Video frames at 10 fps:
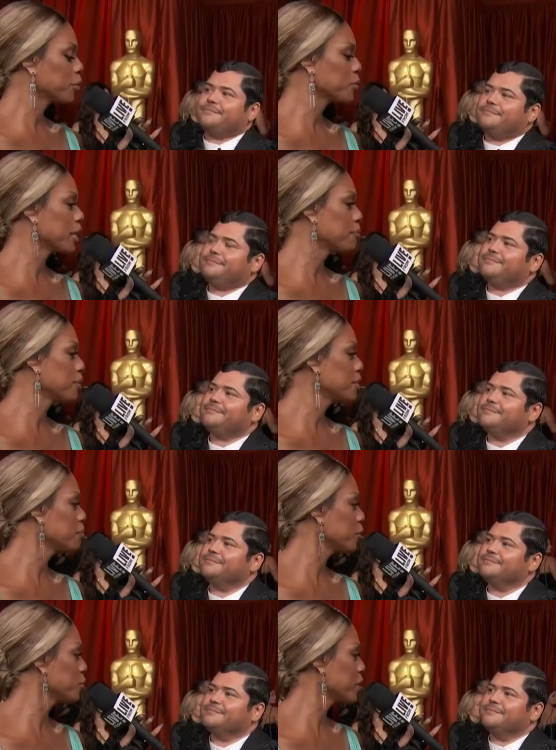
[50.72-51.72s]
Speaker 1: Boots, and Puss in
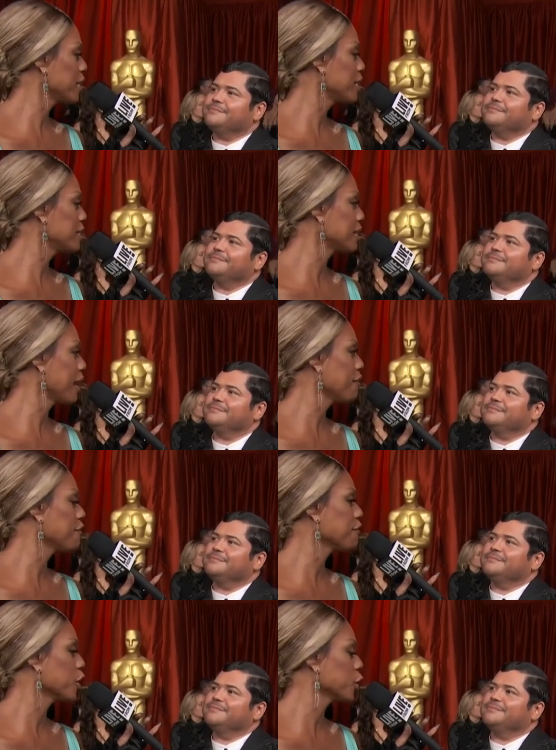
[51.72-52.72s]
Boots is a
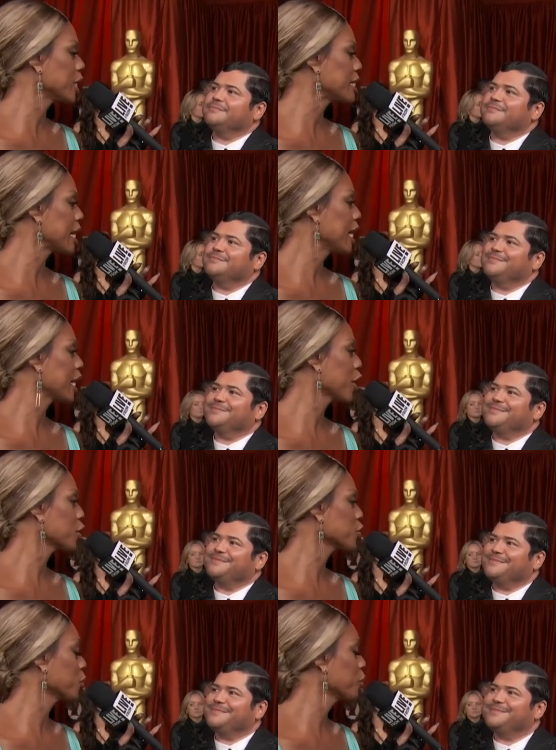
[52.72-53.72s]
fearless
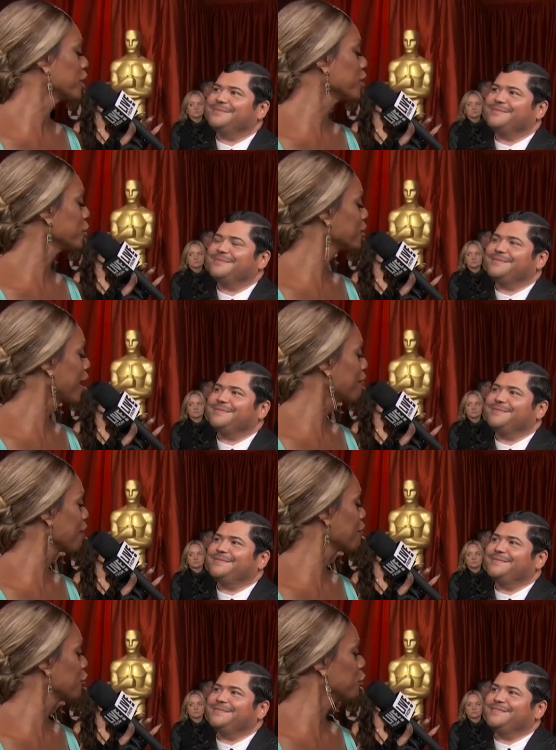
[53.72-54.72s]
character. When in your life
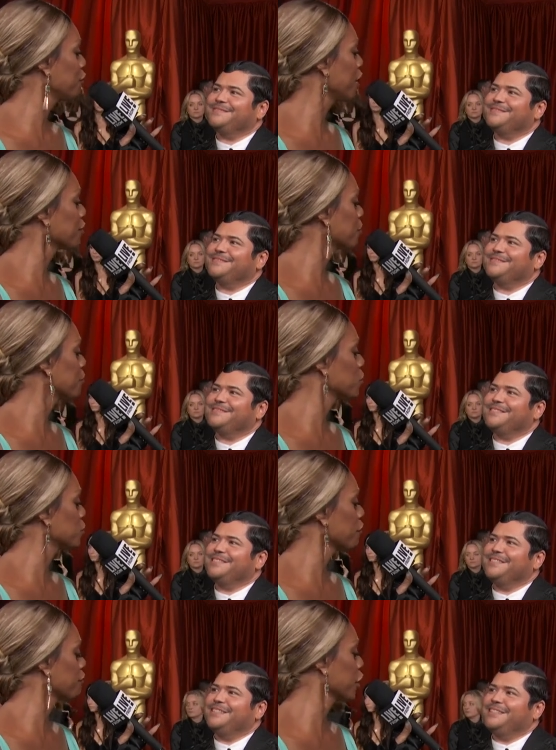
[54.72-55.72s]
have you felt the most
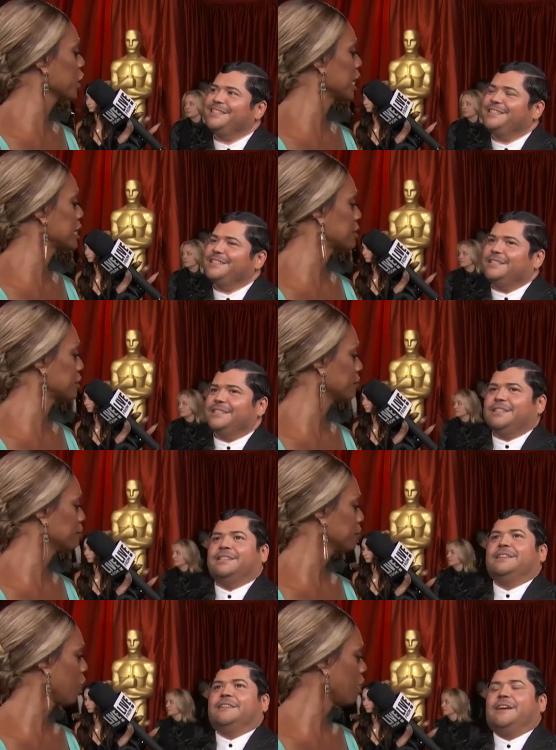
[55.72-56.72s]
fearless,
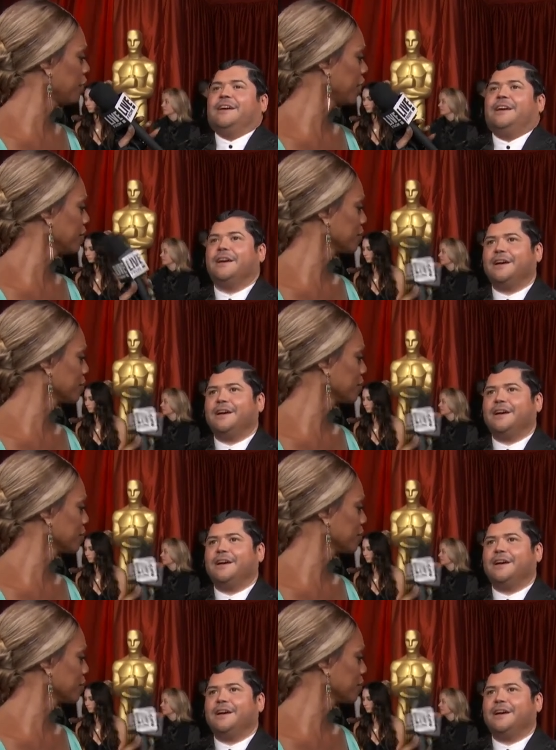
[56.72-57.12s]
Harvey?